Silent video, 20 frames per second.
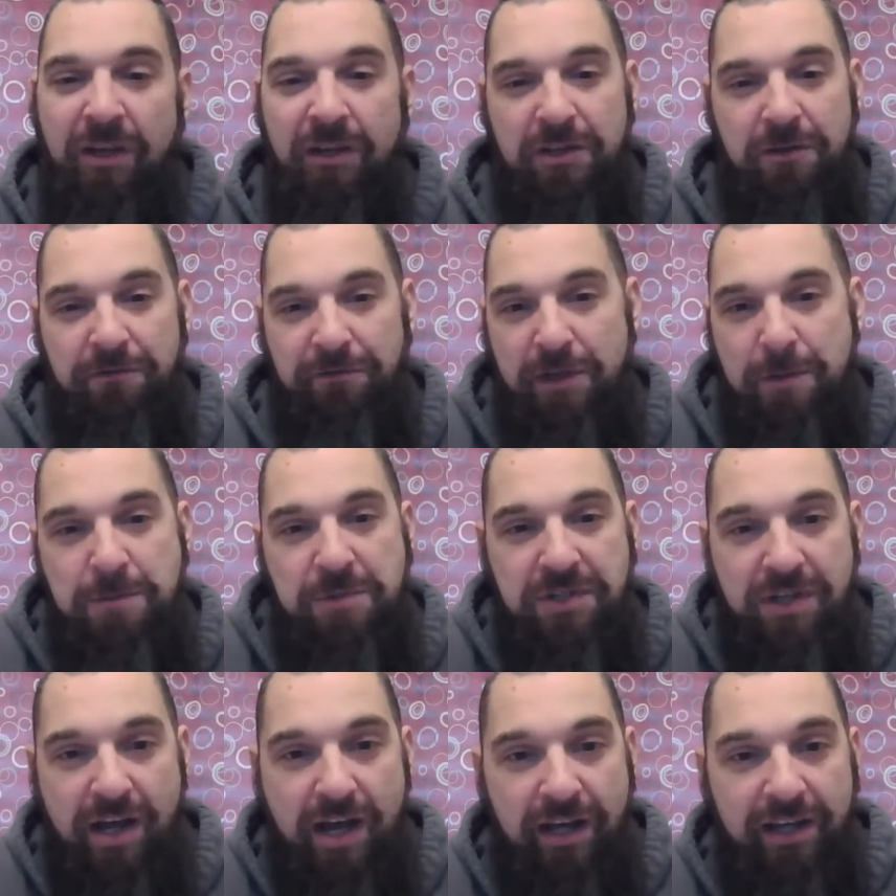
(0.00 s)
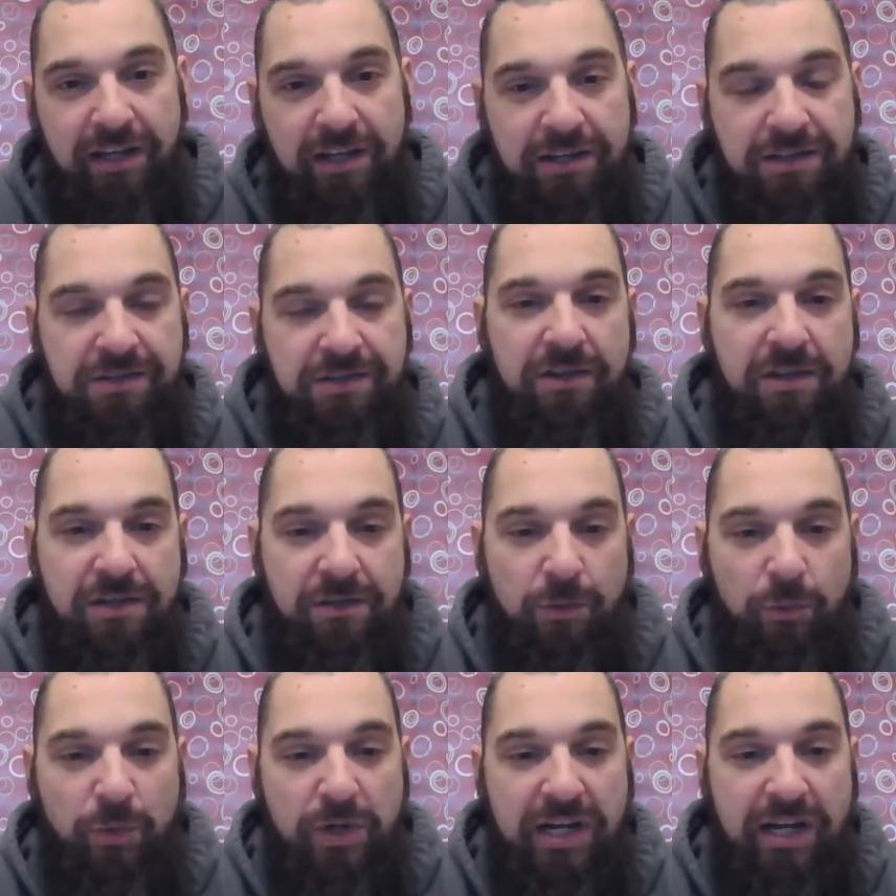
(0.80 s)
The flip side is
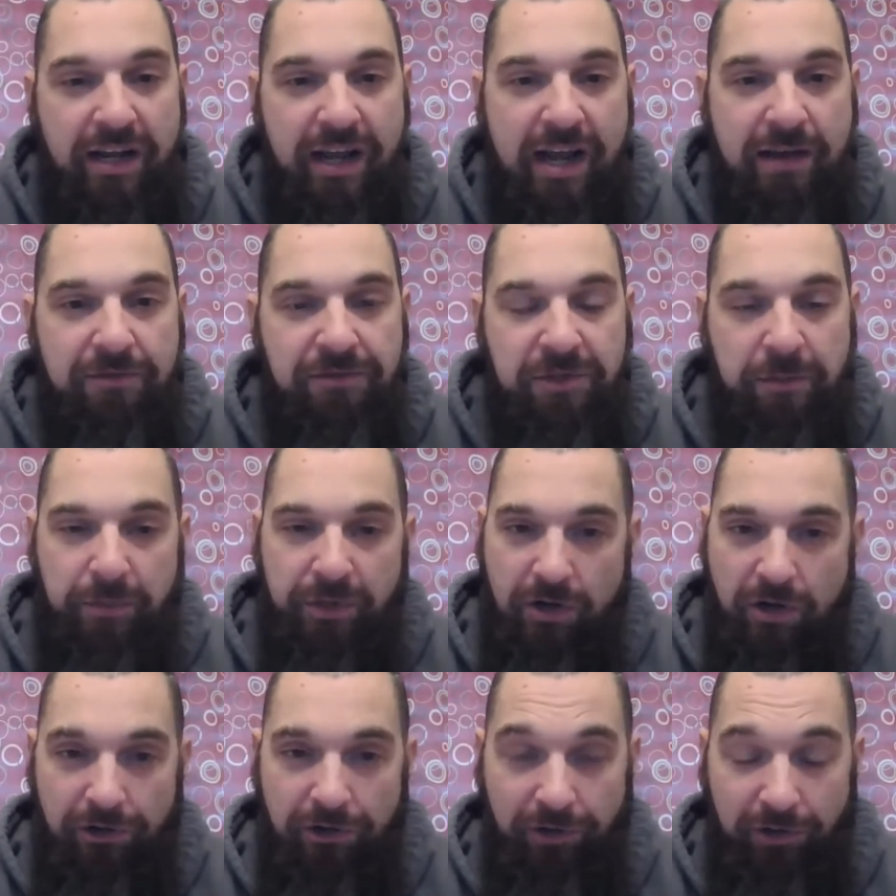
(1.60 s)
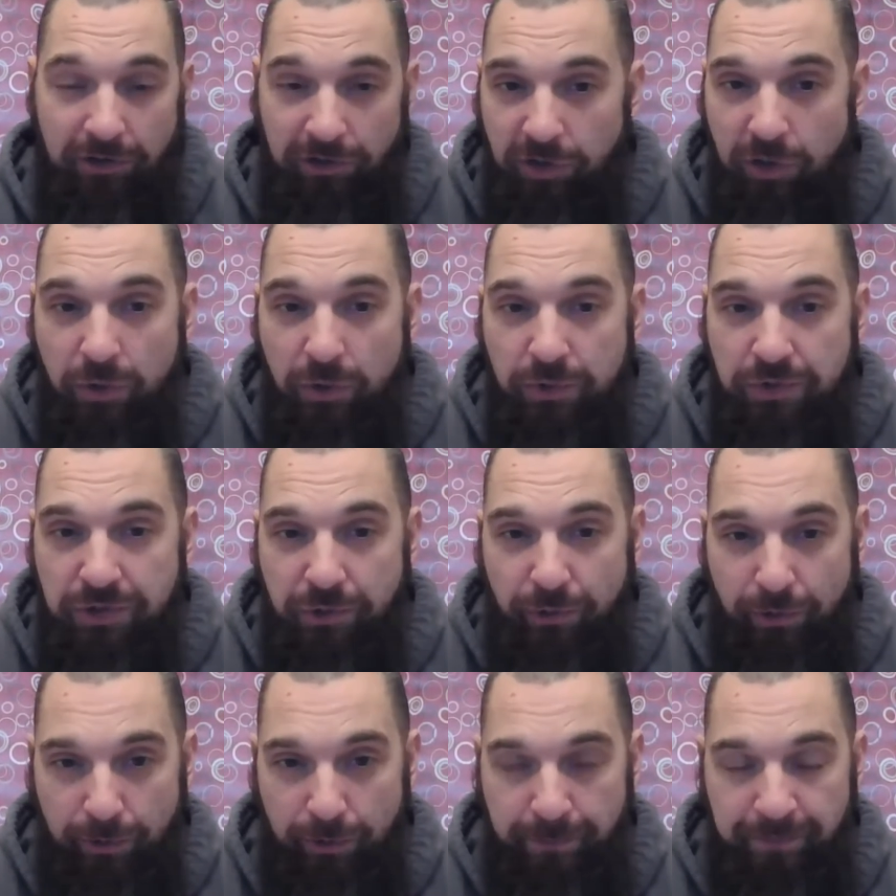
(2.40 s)
that we can have something called a closed
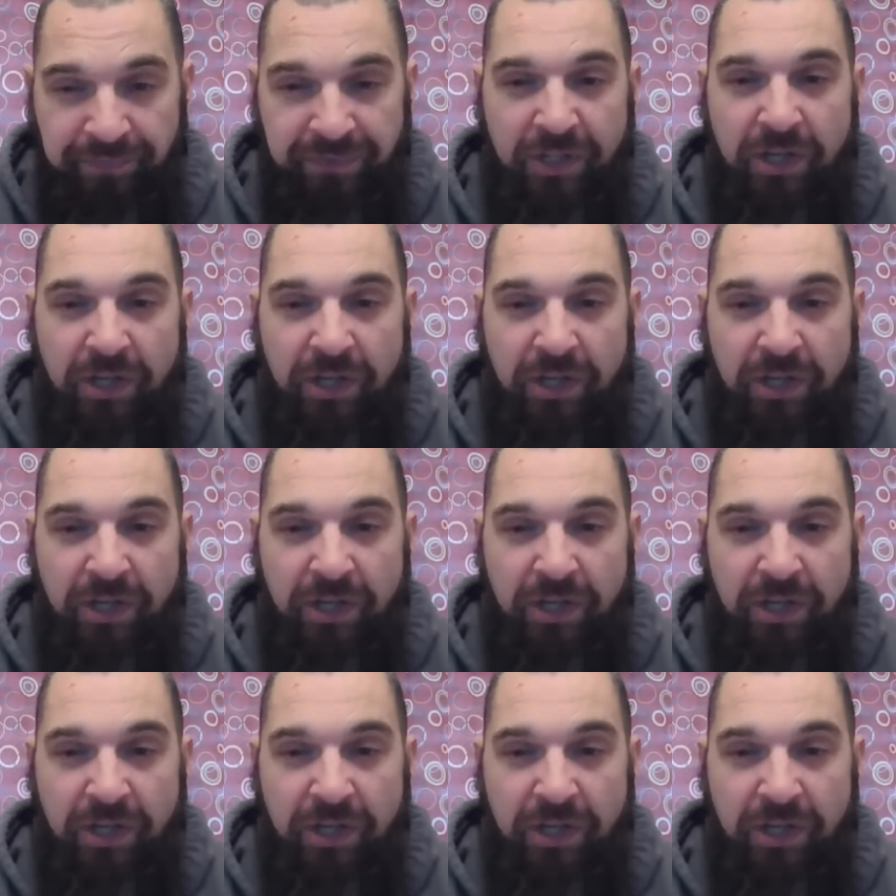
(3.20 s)
group.